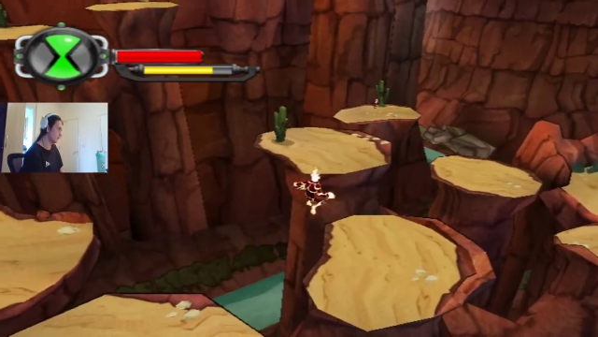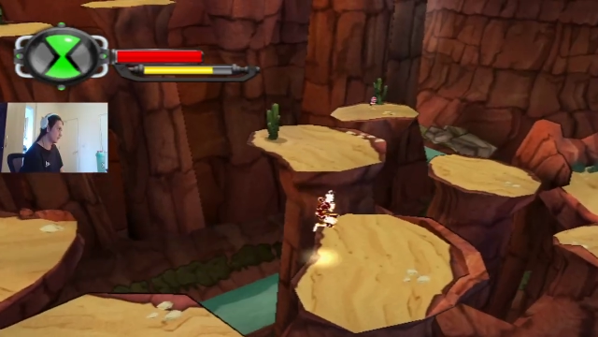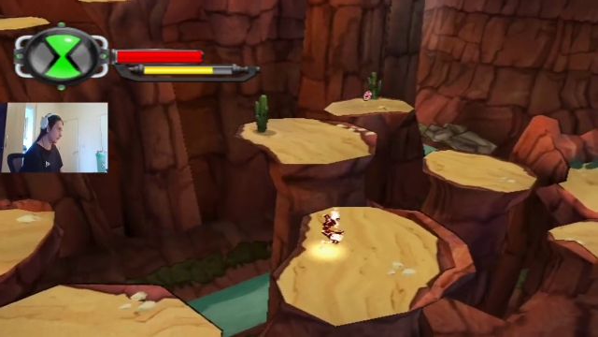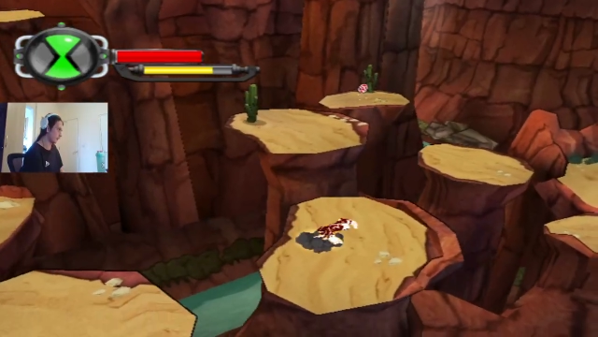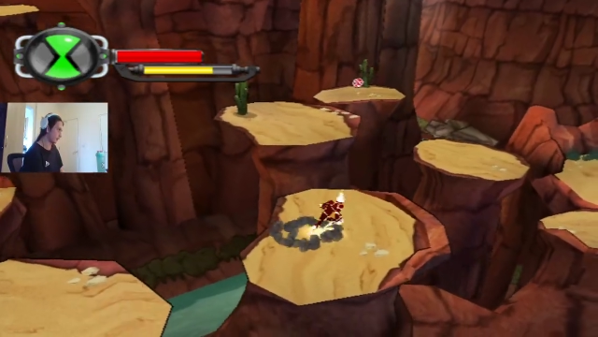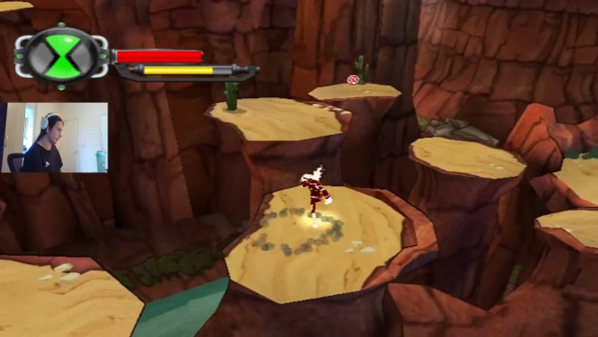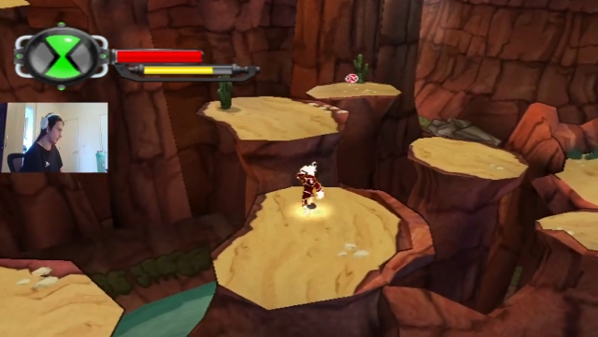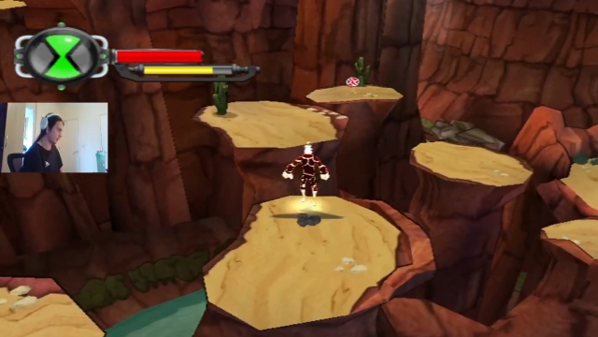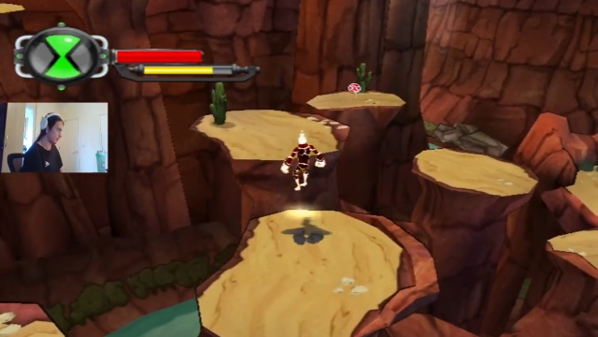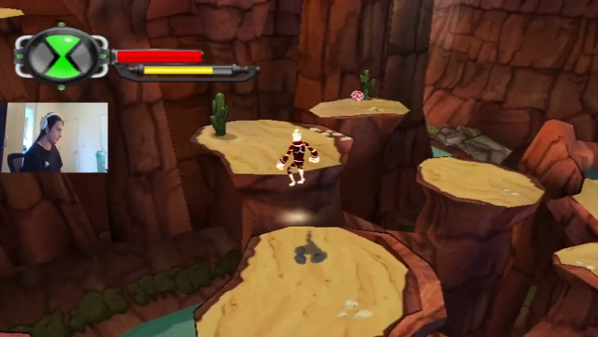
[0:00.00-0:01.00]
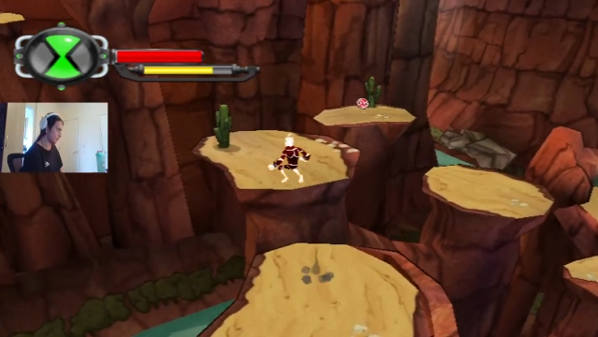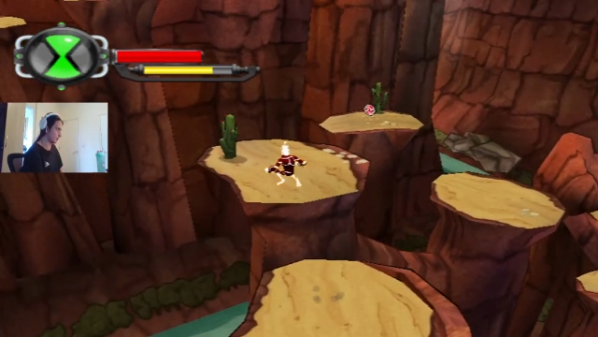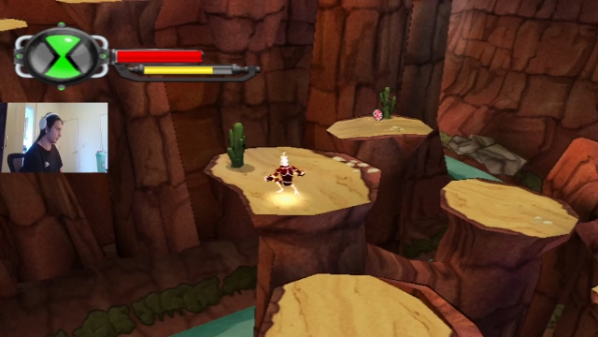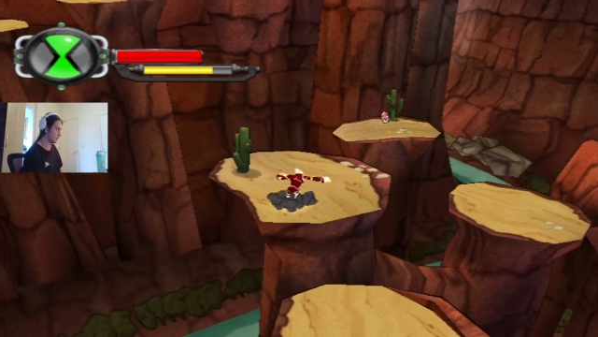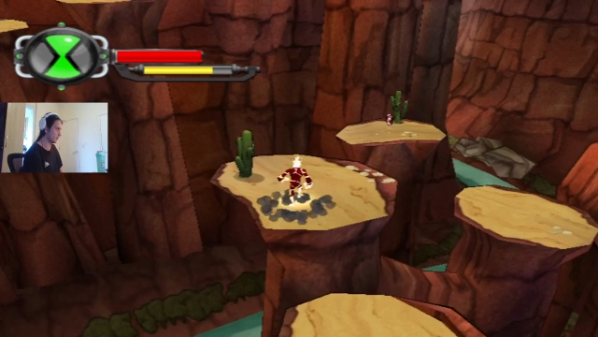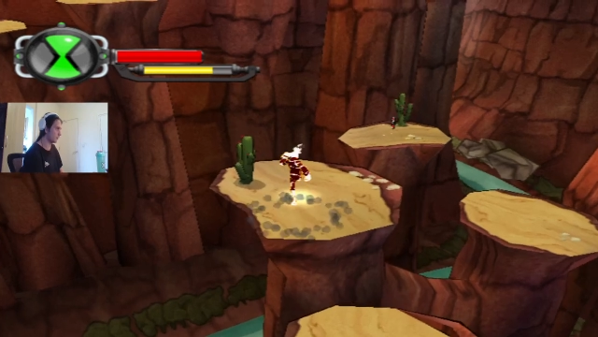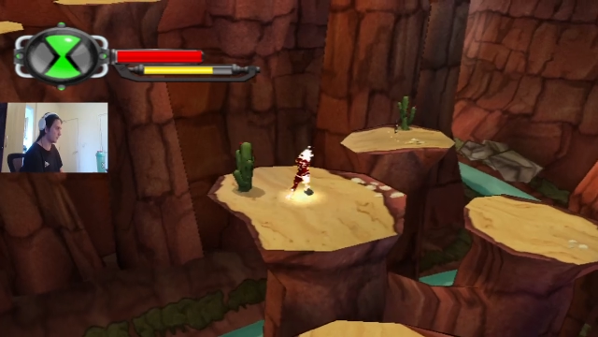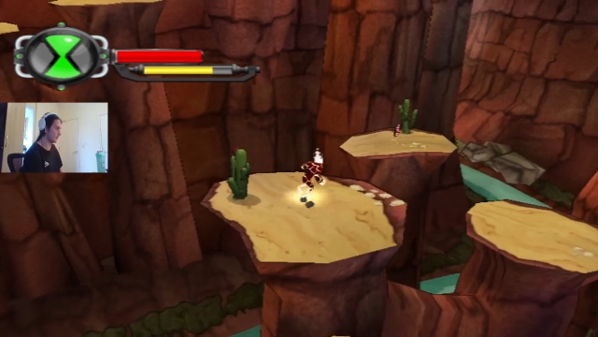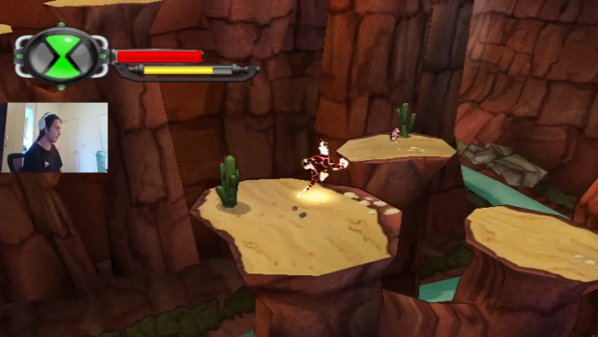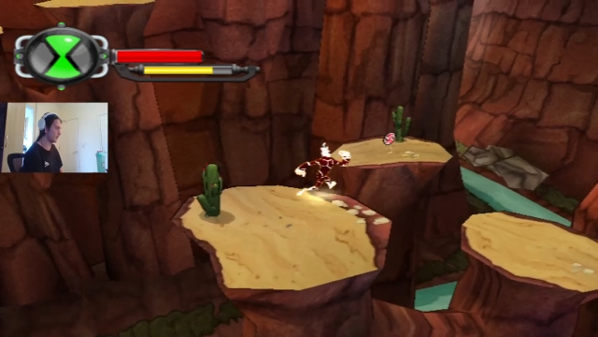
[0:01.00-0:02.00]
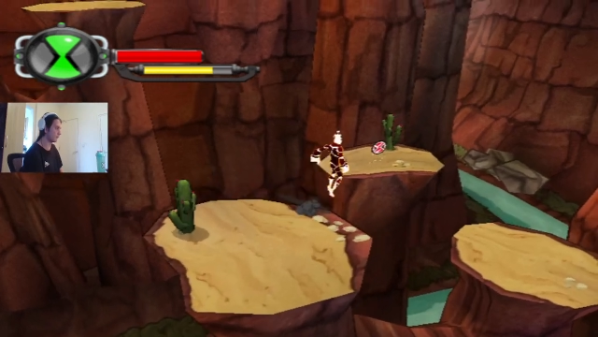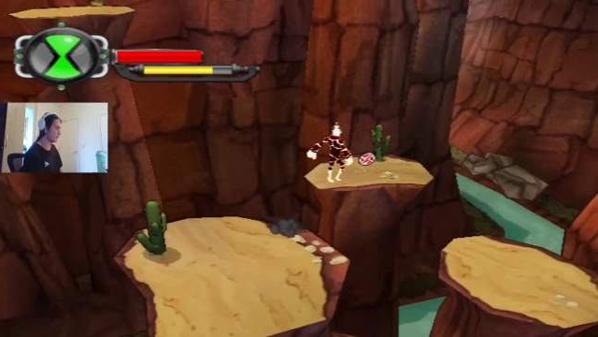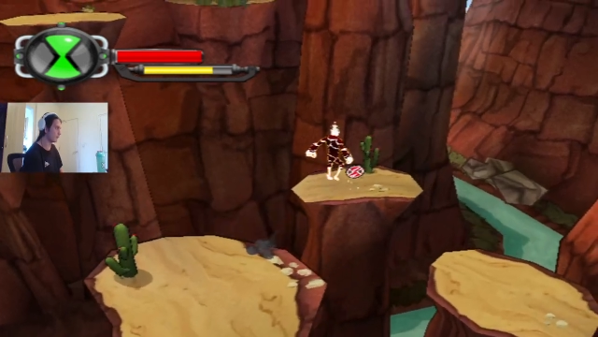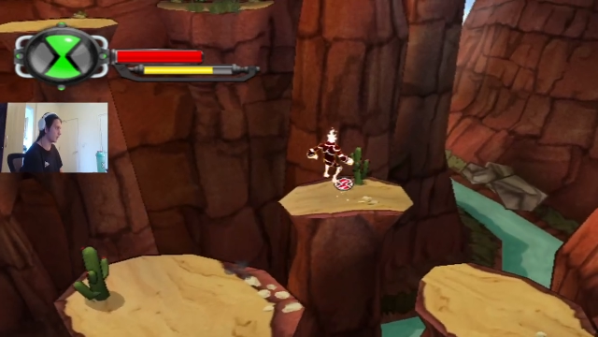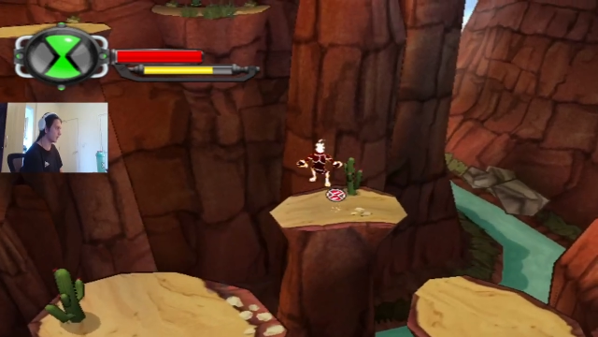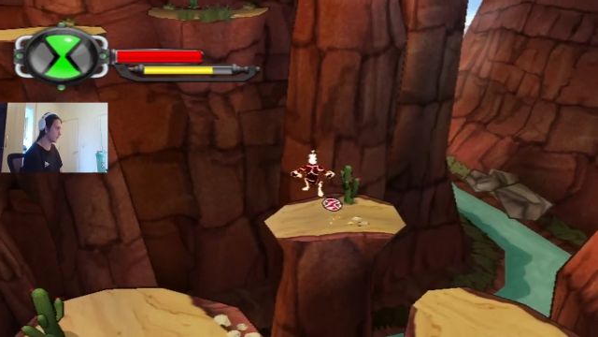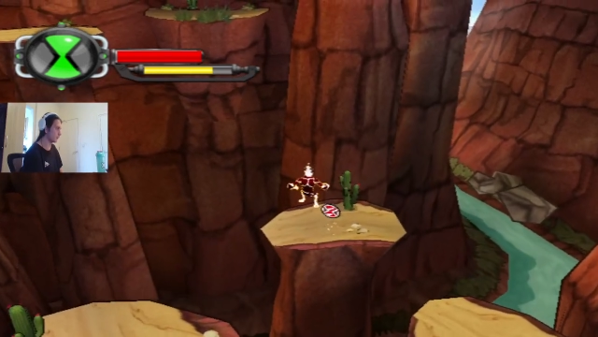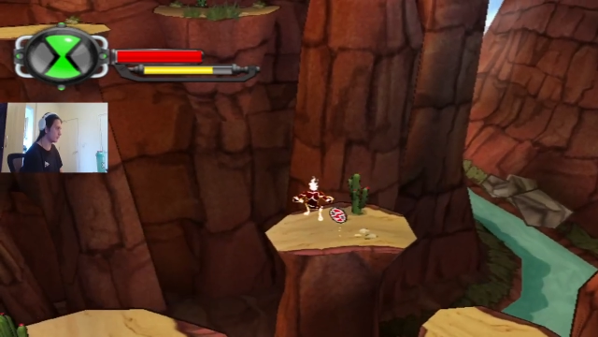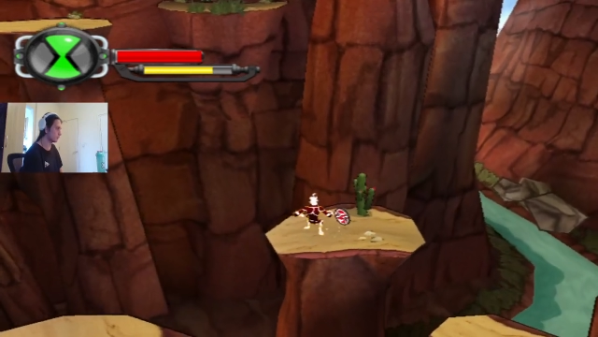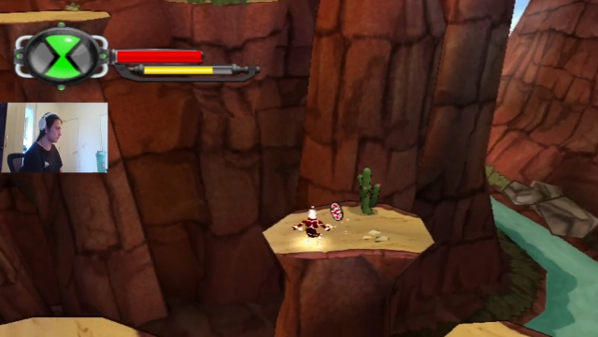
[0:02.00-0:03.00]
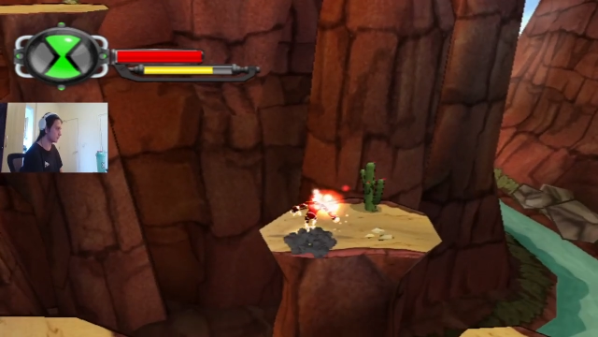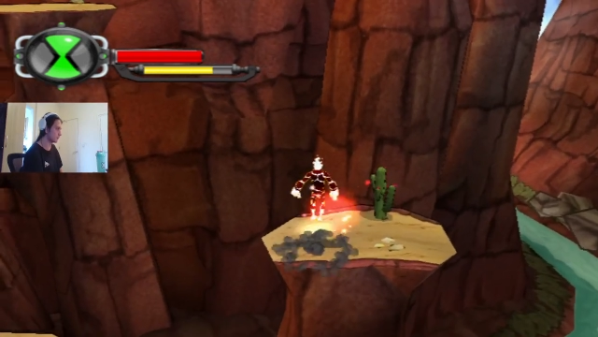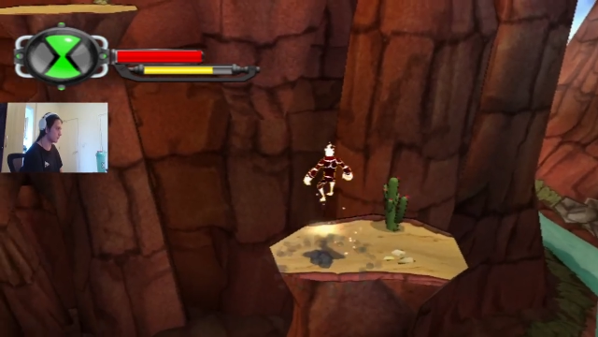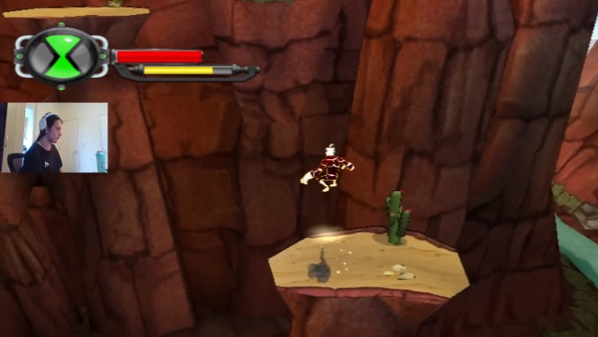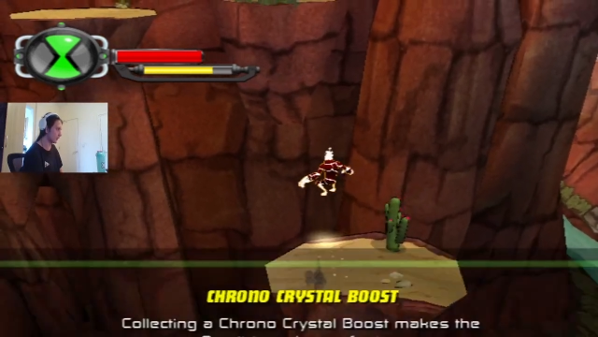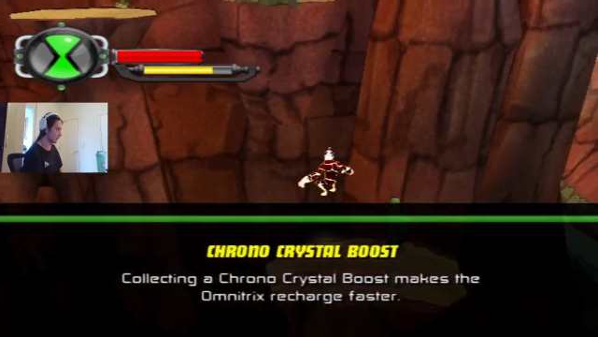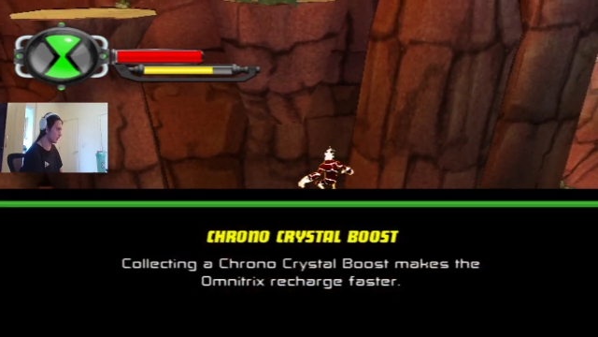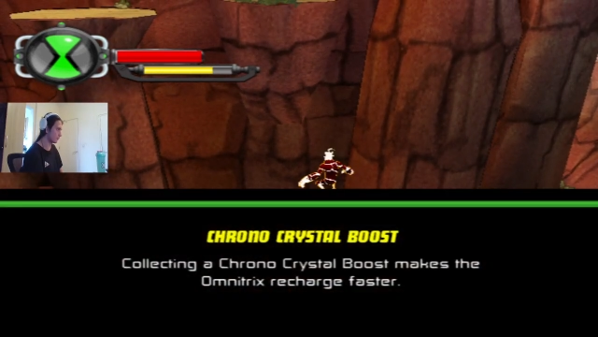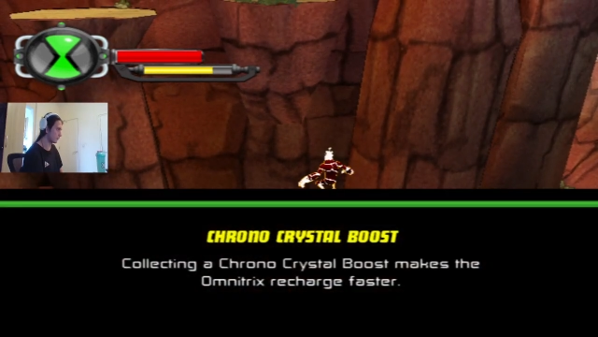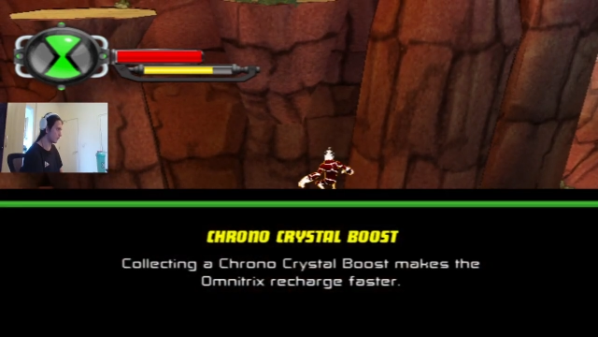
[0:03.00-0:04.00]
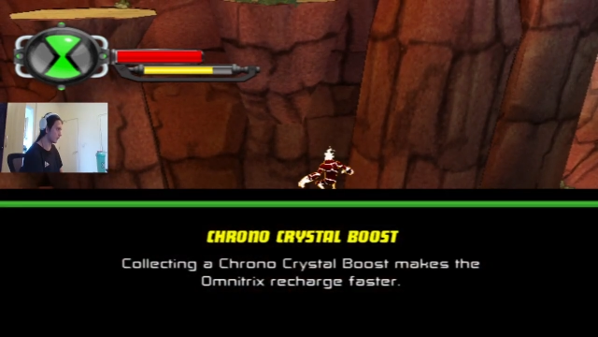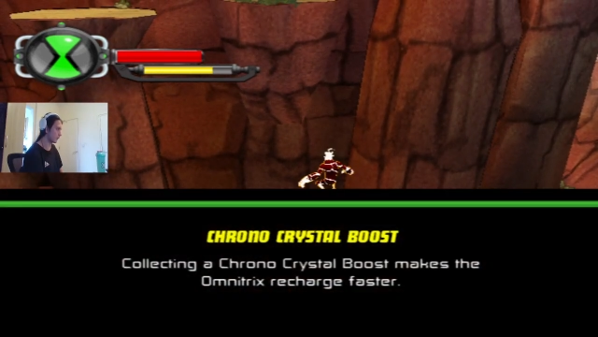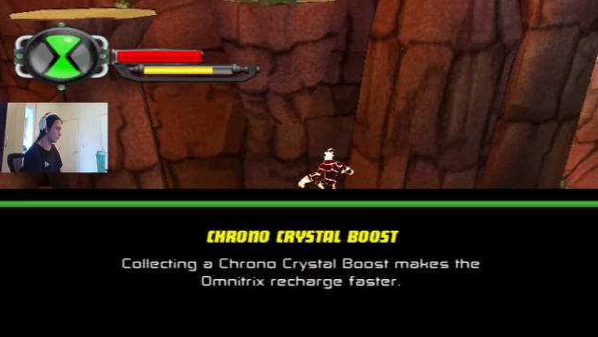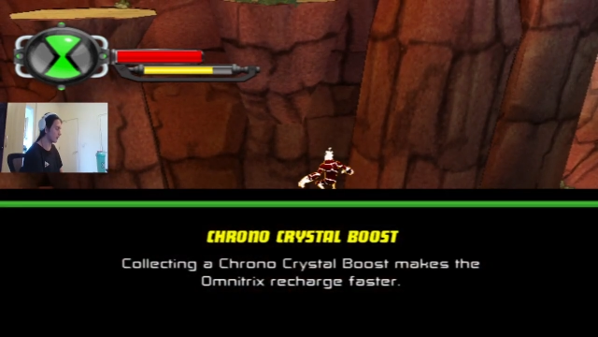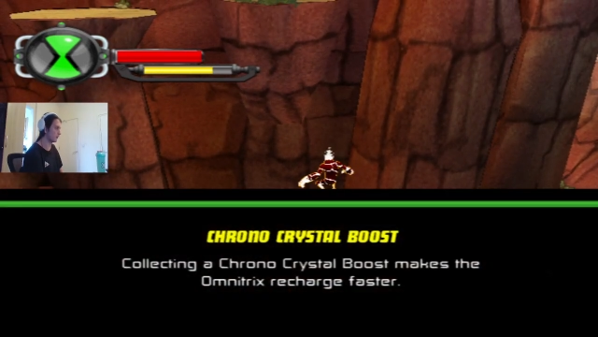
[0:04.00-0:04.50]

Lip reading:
(no speaker visible)